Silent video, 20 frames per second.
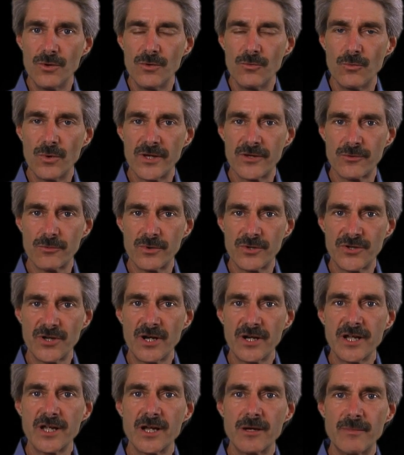Whether we're
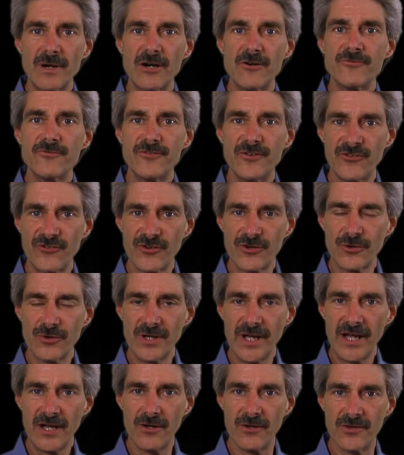talking about physical
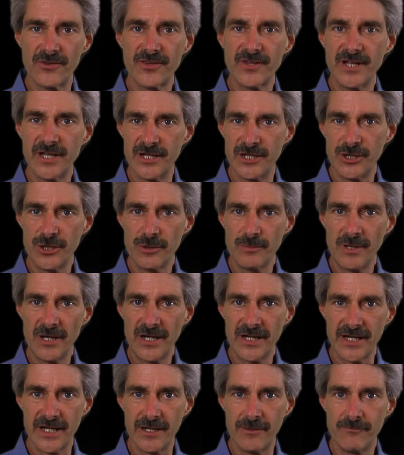health in your
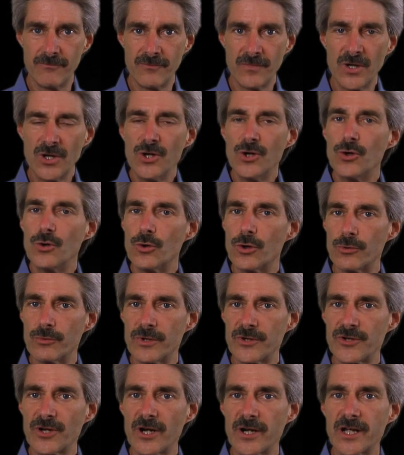body or we're
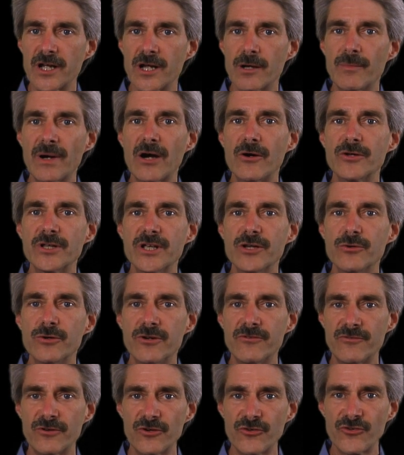talking about
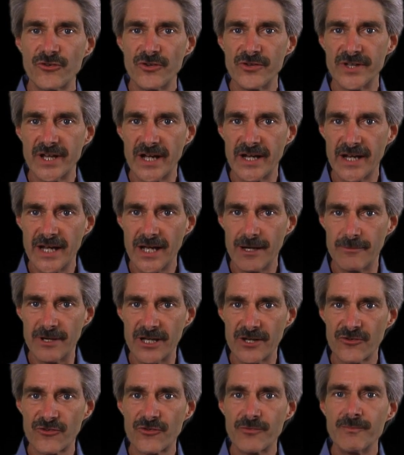universal
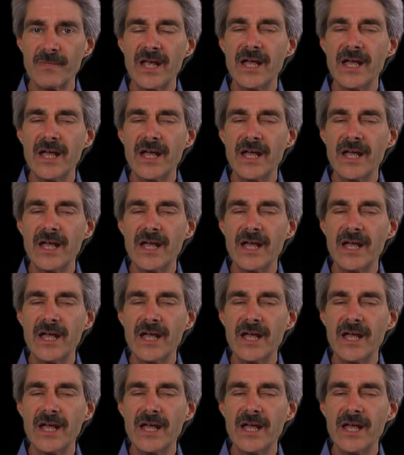dynamics,